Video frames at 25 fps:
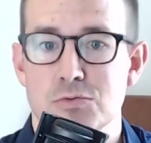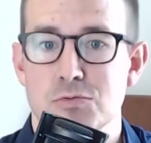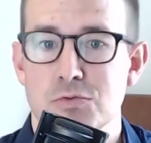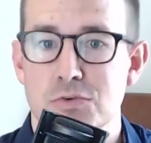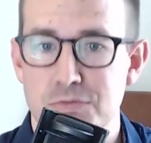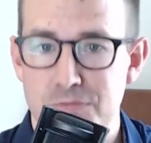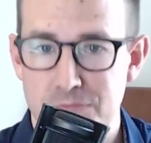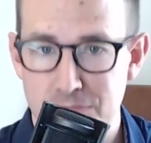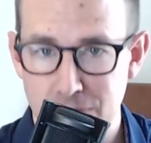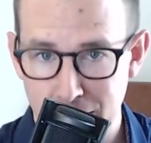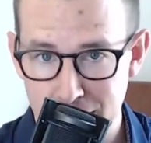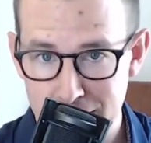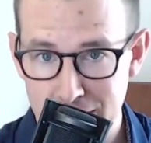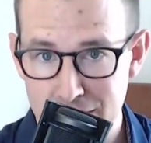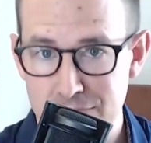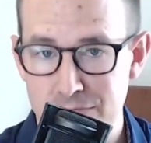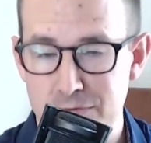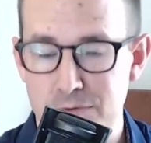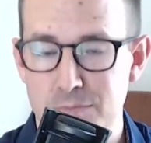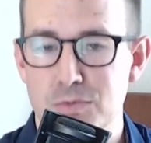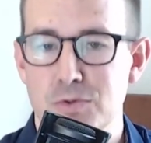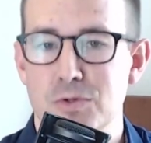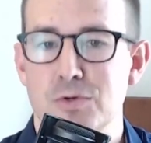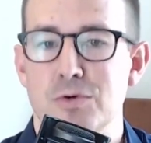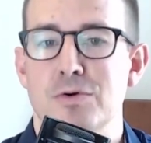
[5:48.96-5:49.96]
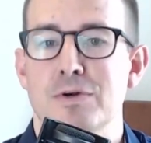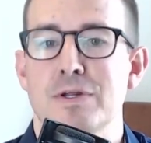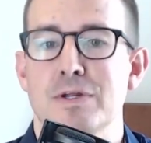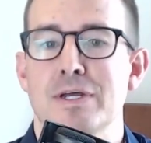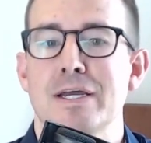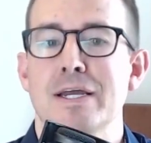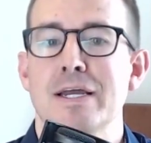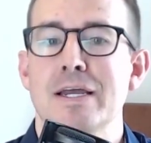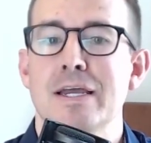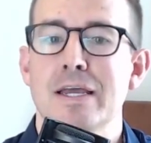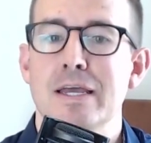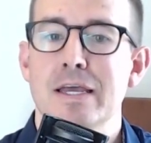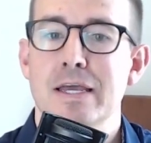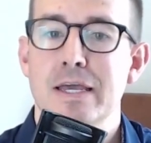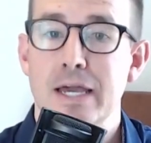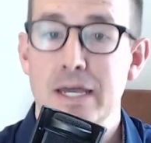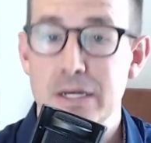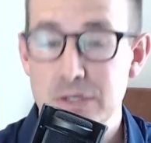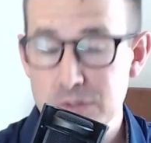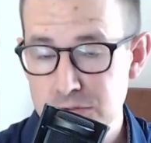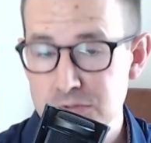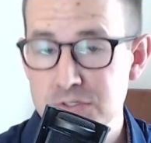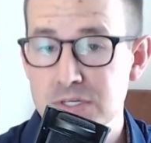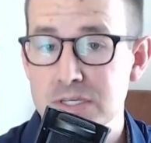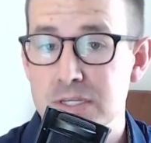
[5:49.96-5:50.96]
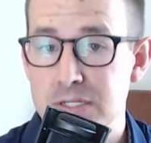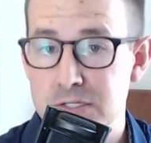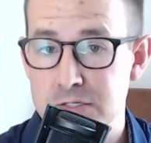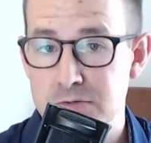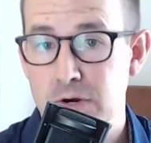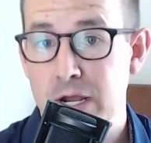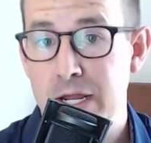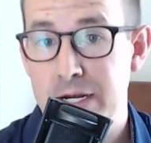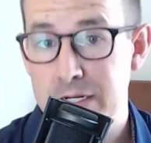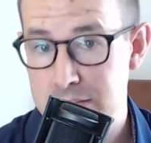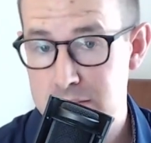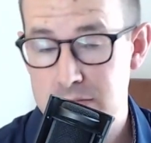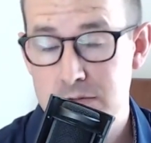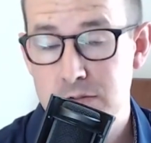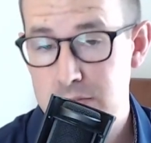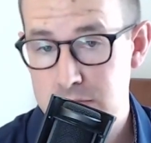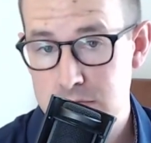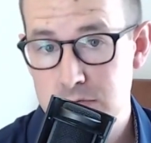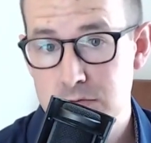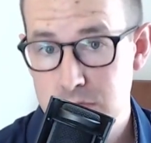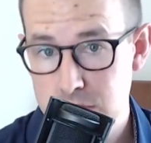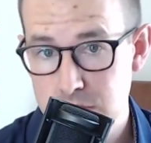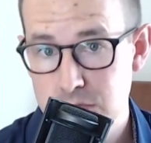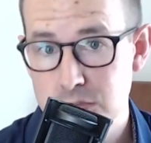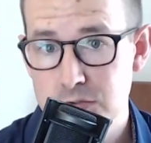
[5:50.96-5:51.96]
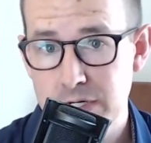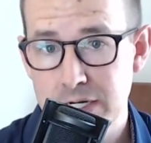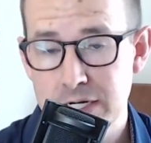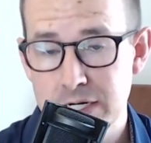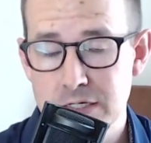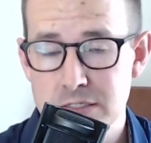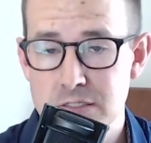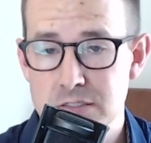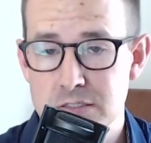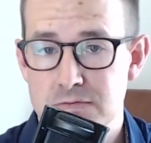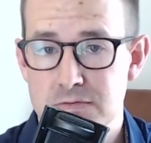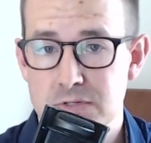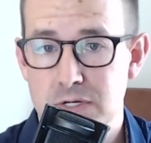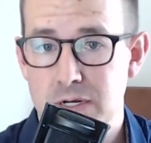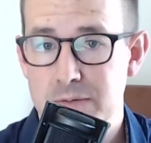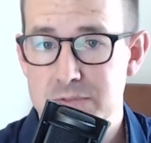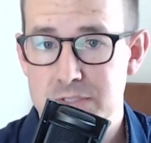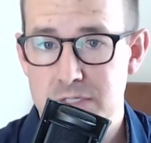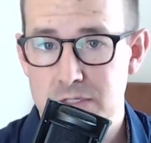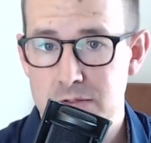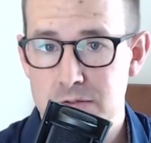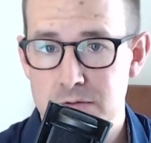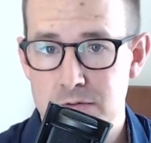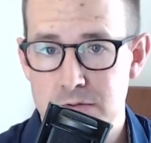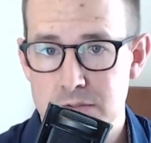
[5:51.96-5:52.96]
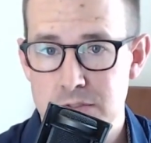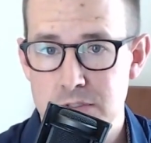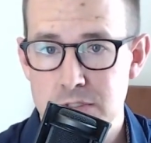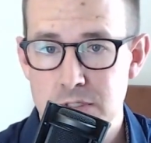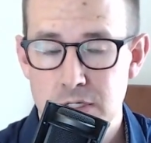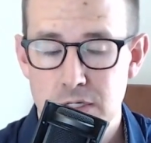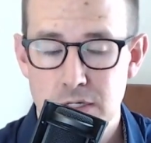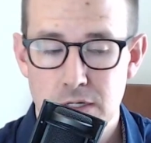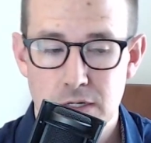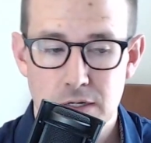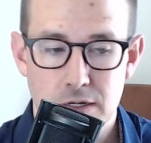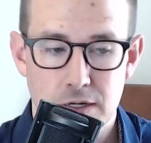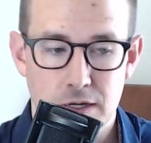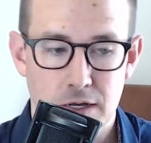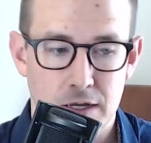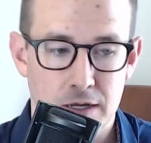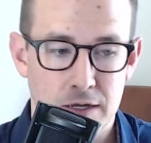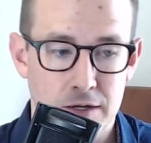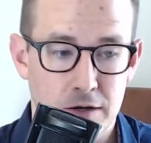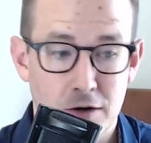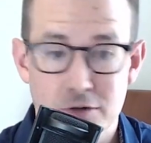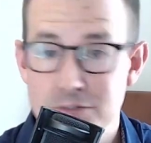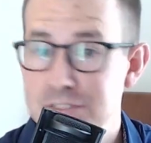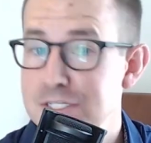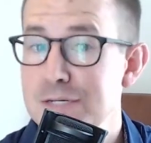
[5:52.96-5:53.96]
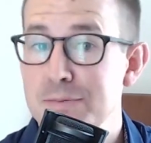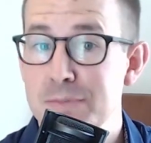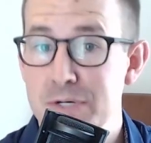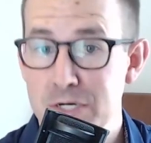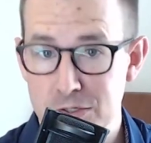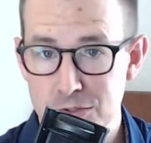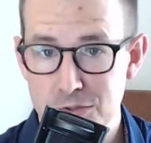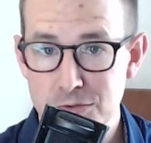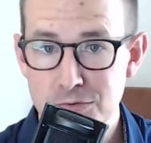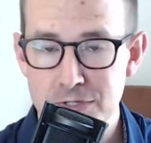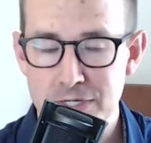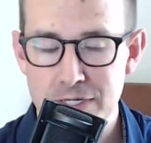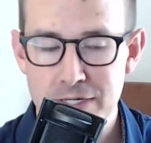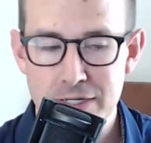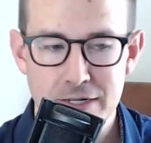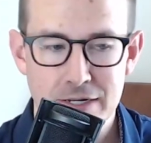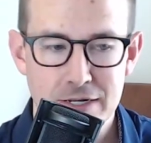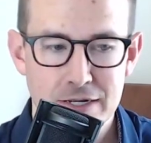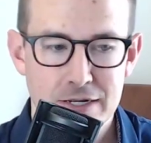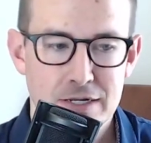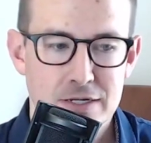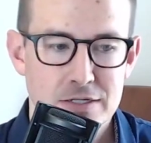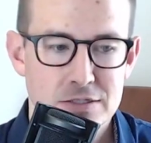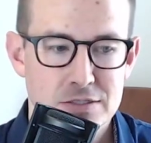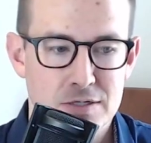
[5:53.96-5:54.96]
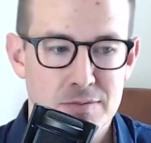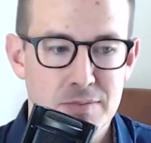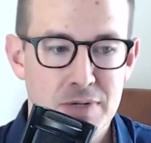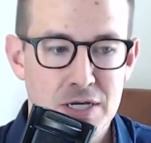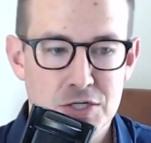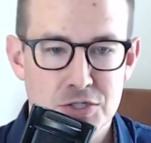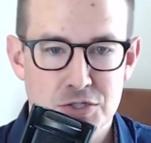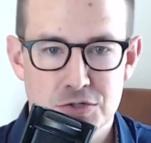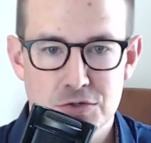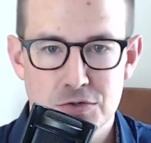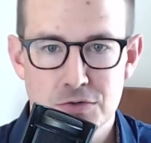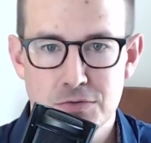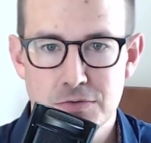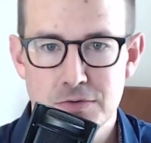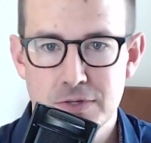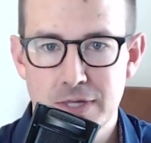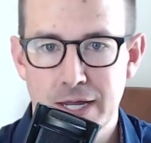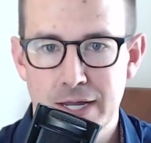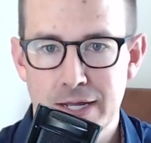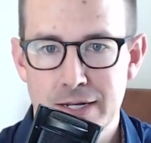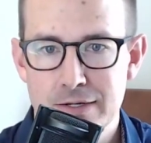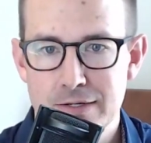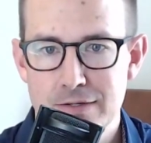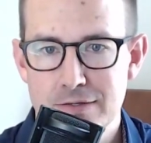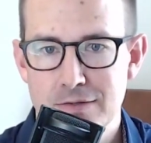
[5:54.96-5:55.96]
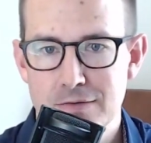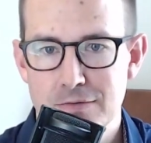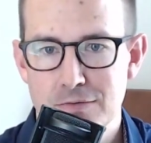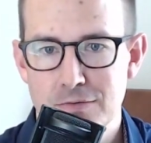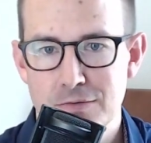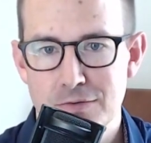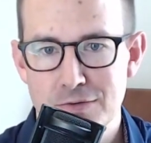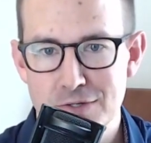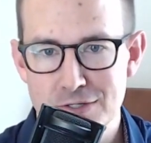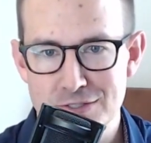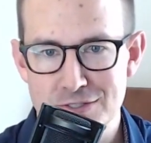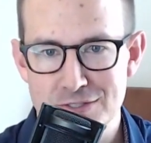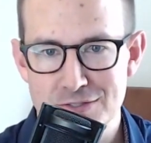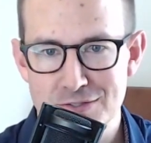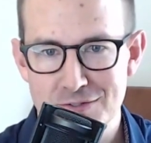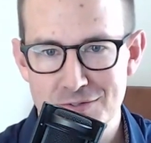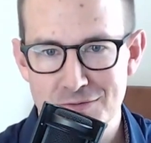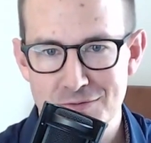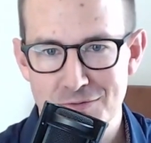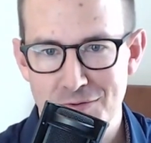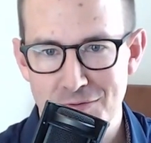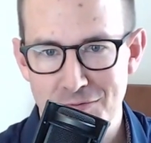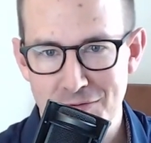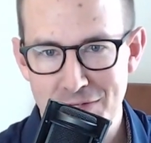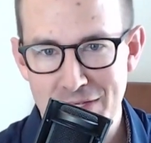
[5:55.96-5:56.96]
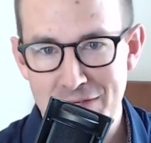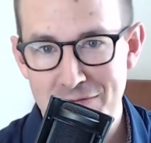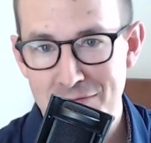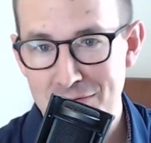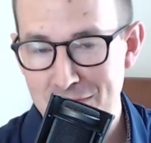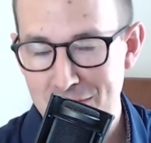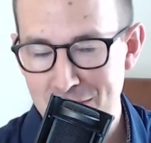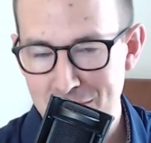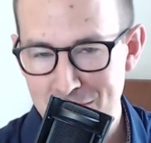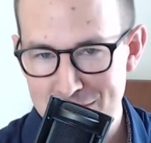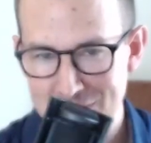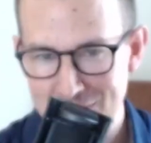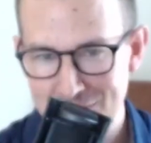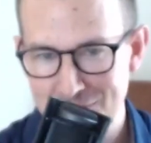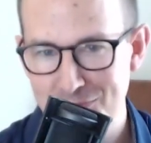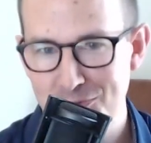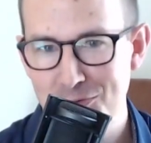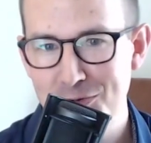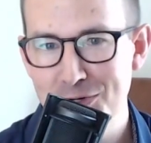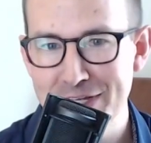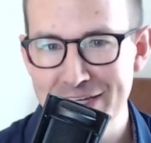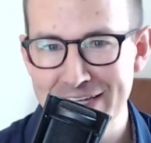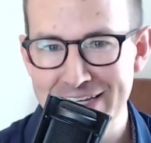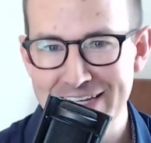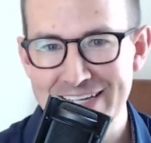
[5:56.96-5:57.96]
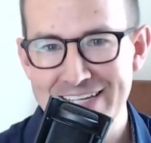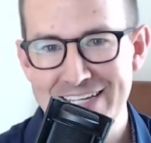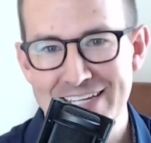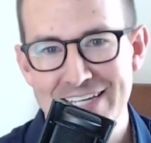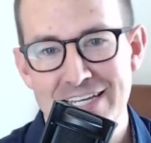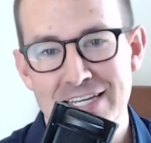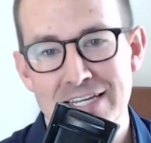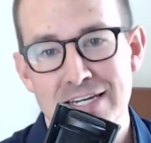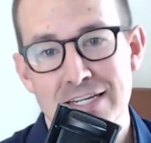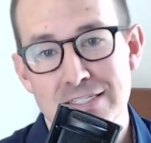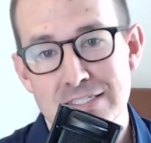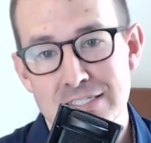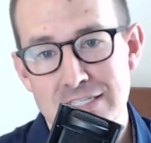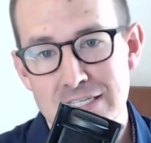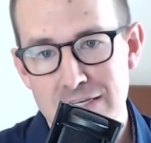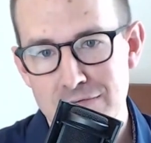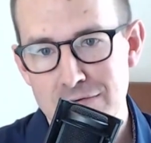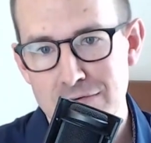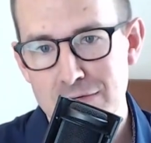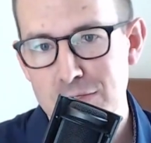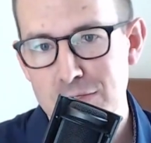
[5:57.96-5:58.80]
refining from learning, and using the, tra- the true strategies of top sellers, uh, our team included, to make sure that this, even though it's free, it is giving